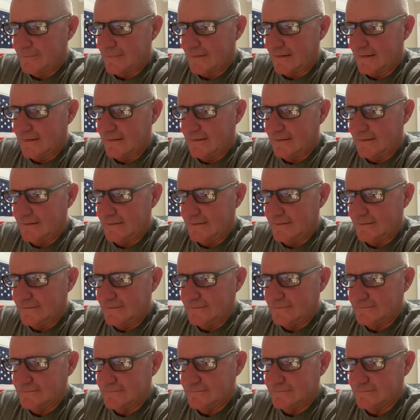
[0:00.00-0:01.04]

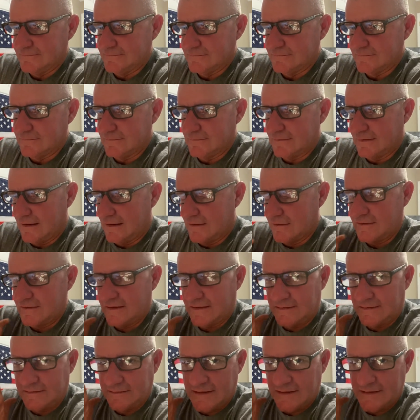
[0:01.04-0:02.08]
um, I'll
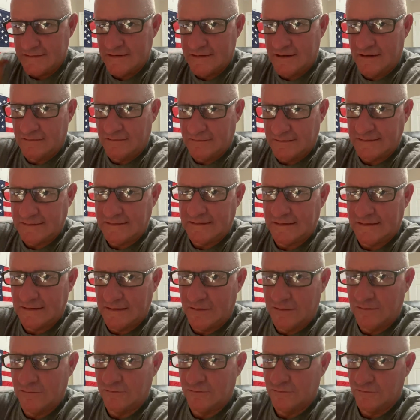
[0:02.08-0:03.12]
kind of let y'all in
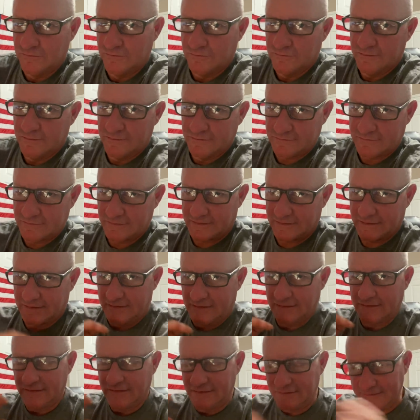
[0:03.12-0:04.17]
on once the
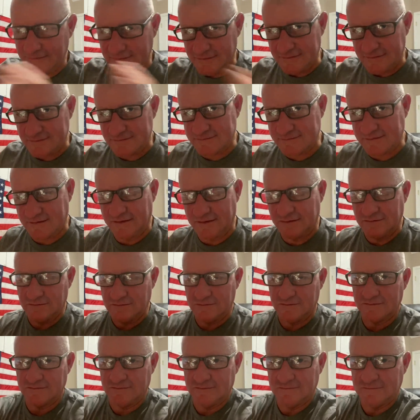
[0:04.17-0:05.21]
kind of the dust
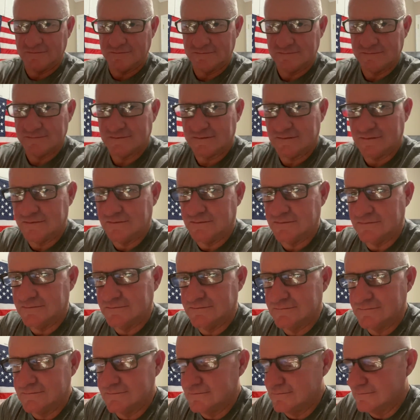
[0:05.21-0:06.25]
settles on
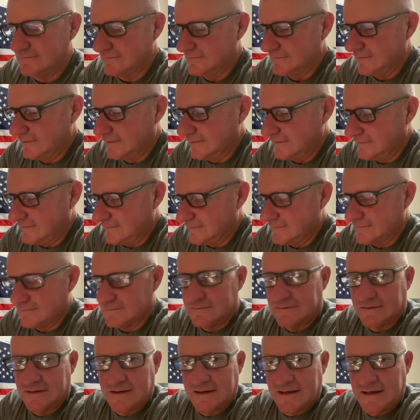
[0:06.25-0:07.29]
on what
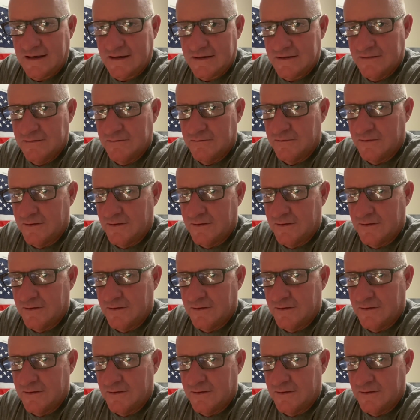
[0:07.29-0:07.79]
what I got going